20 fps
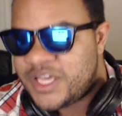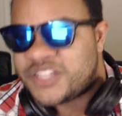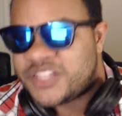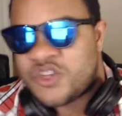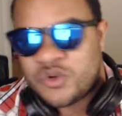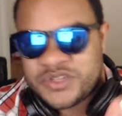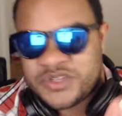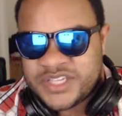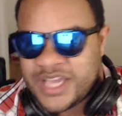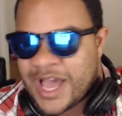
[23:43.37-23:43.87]

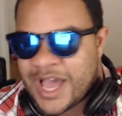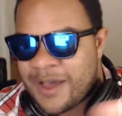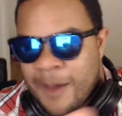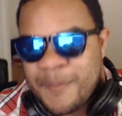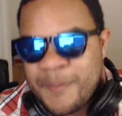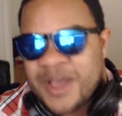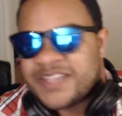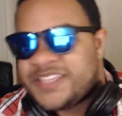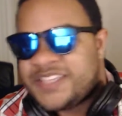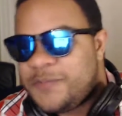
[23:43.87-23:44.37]
So see,
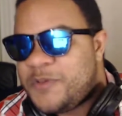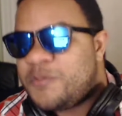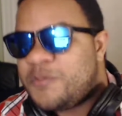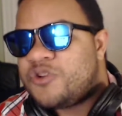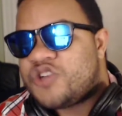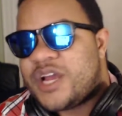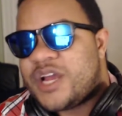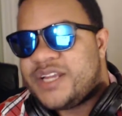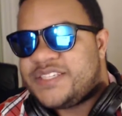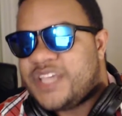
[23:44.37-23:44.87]
I see
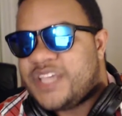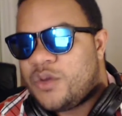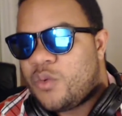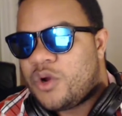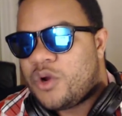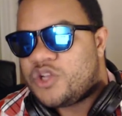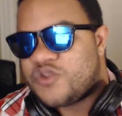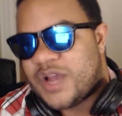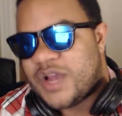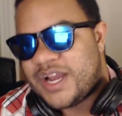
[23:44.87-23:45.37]
people trying to say
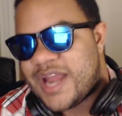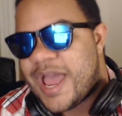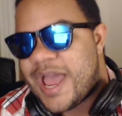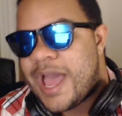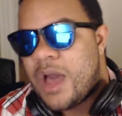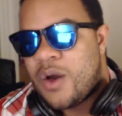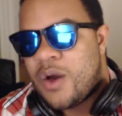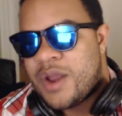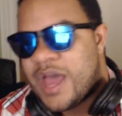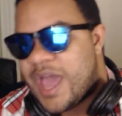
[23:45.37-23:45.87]
words right
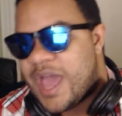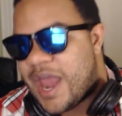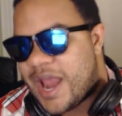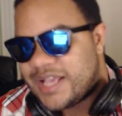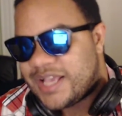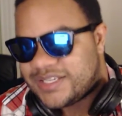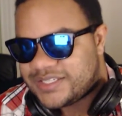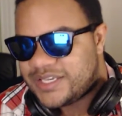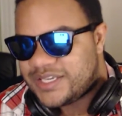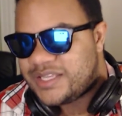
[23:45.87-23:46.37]
now and
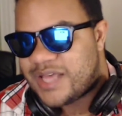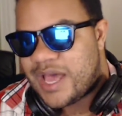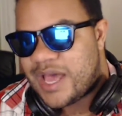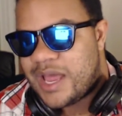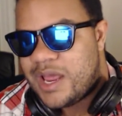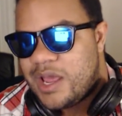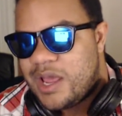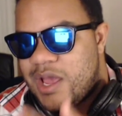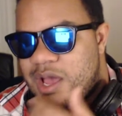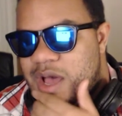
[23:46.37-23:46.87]
I see
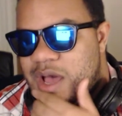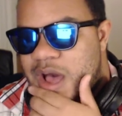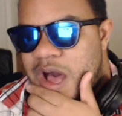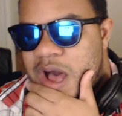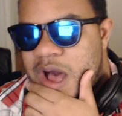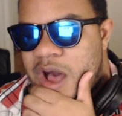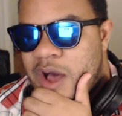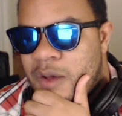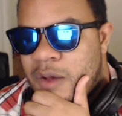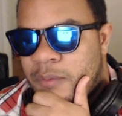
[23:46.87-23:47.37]
that.
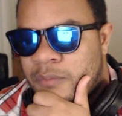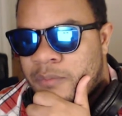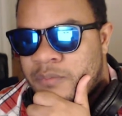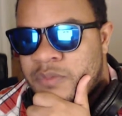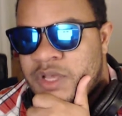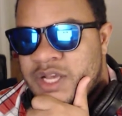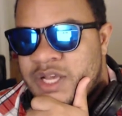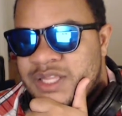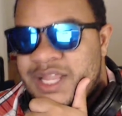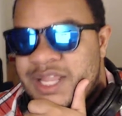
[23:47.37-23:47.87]

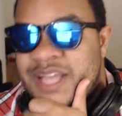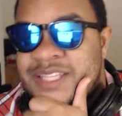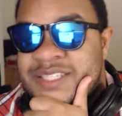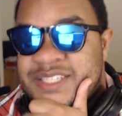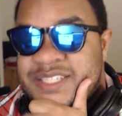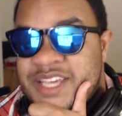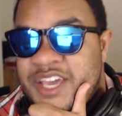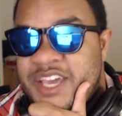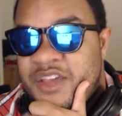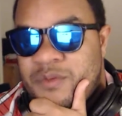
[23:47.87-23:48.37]
Len
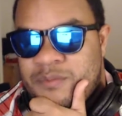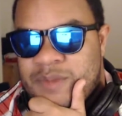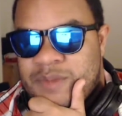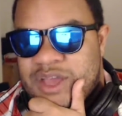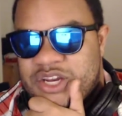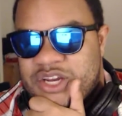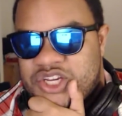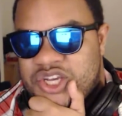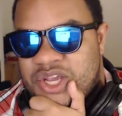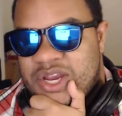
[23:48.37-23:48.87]
Z
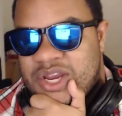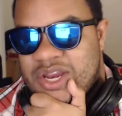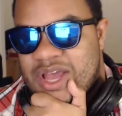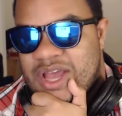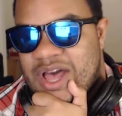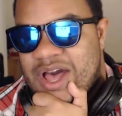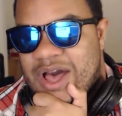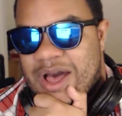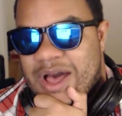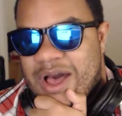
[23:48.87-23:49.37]
mentioned
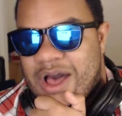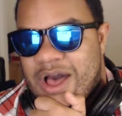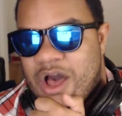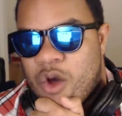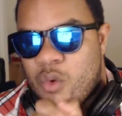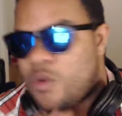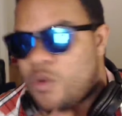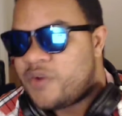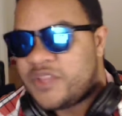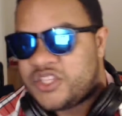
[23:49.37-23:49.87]

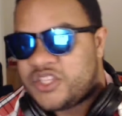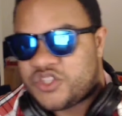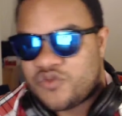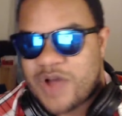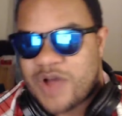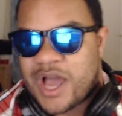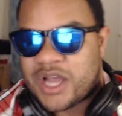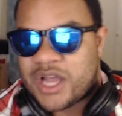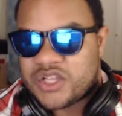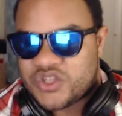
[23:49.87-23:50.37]
a word that's
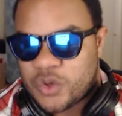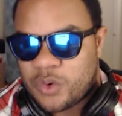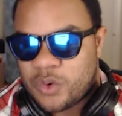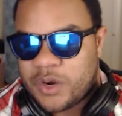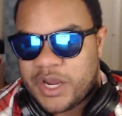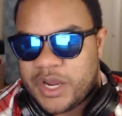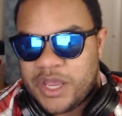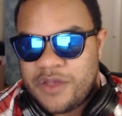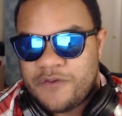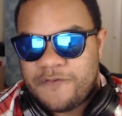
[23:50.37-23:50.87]

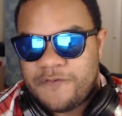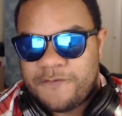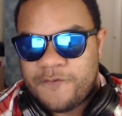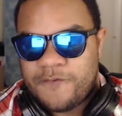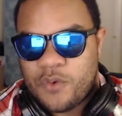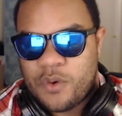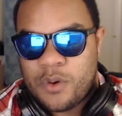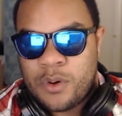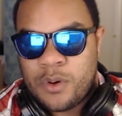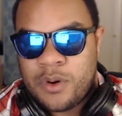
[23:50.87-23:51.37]
derogatory
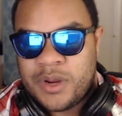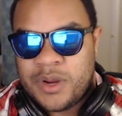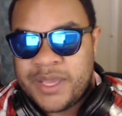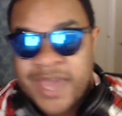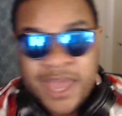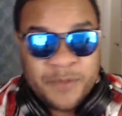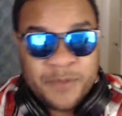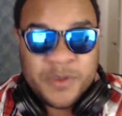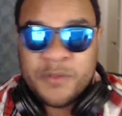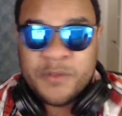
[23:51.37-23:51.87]
for
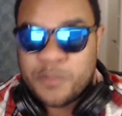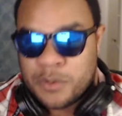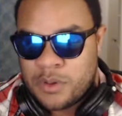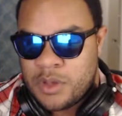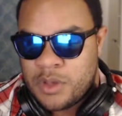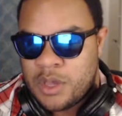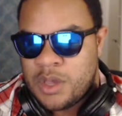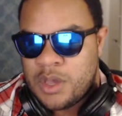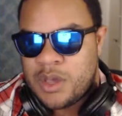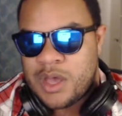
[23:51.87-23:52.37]
gay
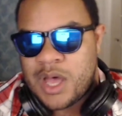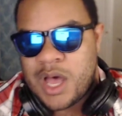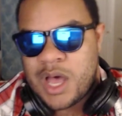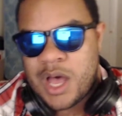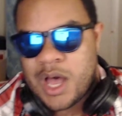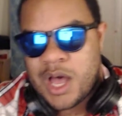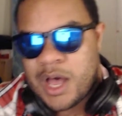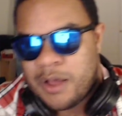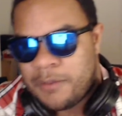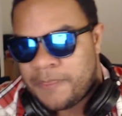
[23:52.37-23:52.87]
people.
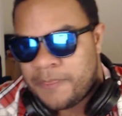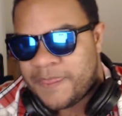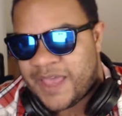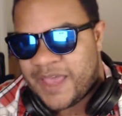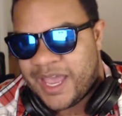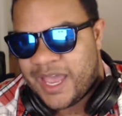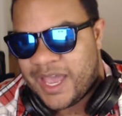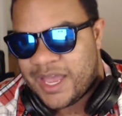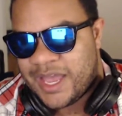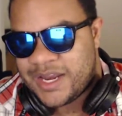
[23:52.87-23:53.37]

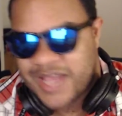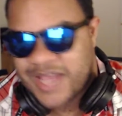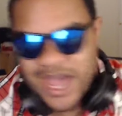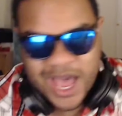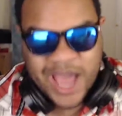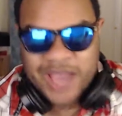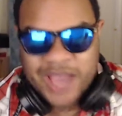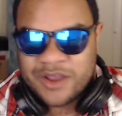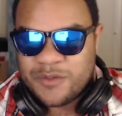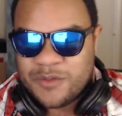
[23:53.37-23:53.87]
And yeah,
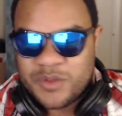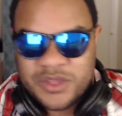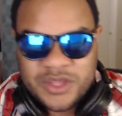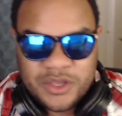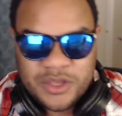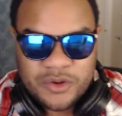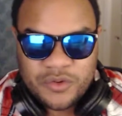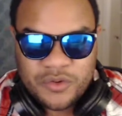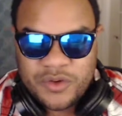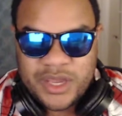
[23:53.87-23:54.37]
I
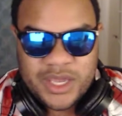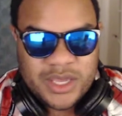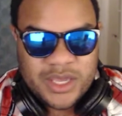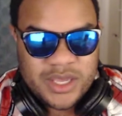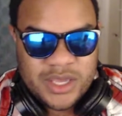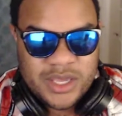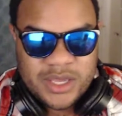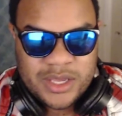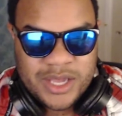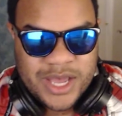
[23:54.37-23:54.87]
completely agree.
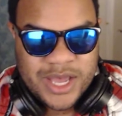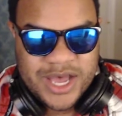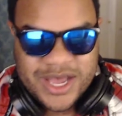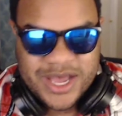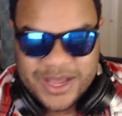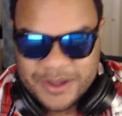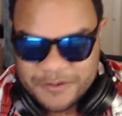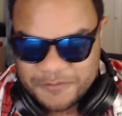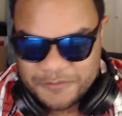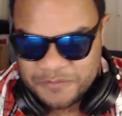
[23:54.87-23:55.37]

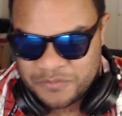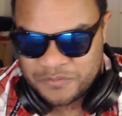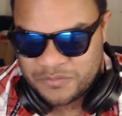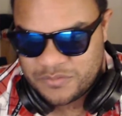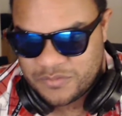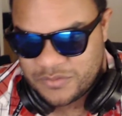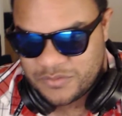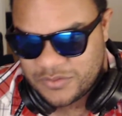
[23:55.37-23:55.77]
The